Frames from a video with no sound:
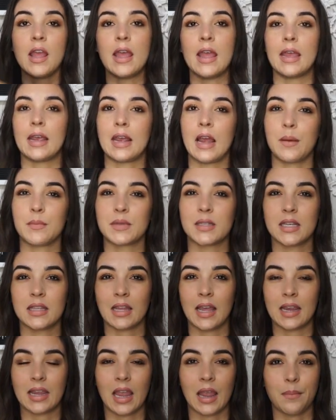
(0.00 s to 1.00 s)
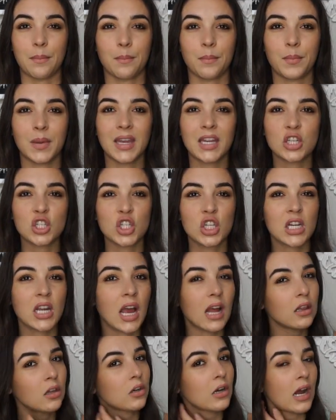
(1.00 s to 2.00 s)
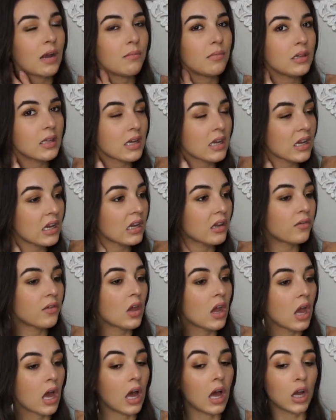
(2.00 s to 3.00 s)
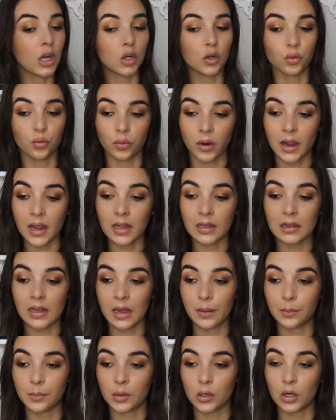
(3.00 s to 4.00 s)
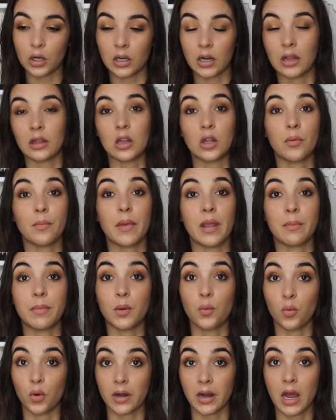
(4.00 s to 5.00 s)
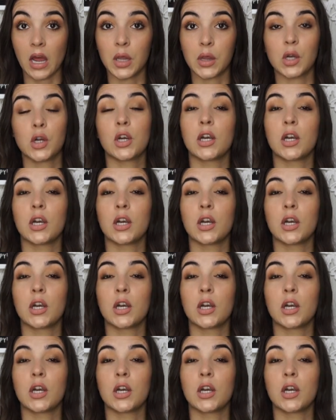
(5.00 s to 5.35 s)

It comes in like a peachy color, I believe, a gray leopard, and there may be one other.